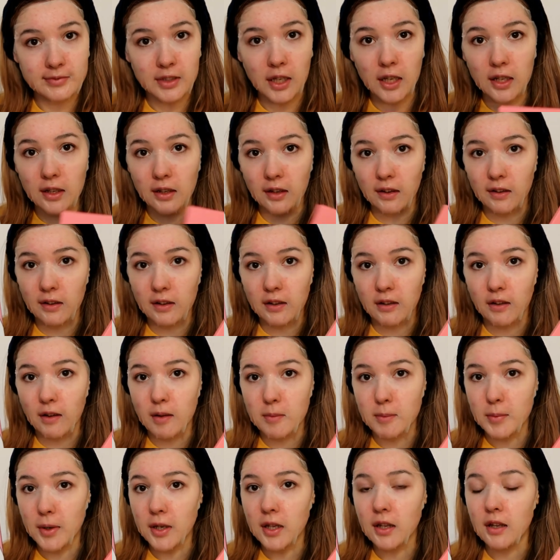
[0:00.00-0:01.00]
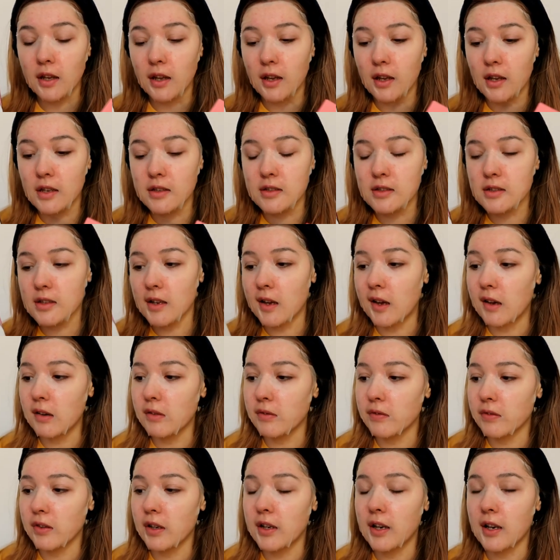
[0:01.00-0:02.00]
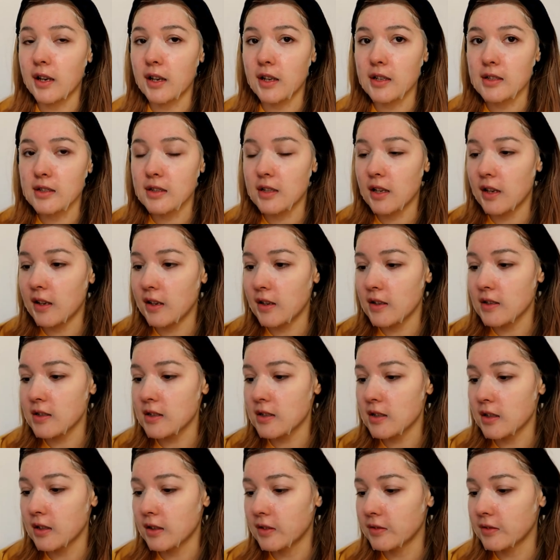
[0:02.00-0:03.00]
Look at my case, how fitting is this?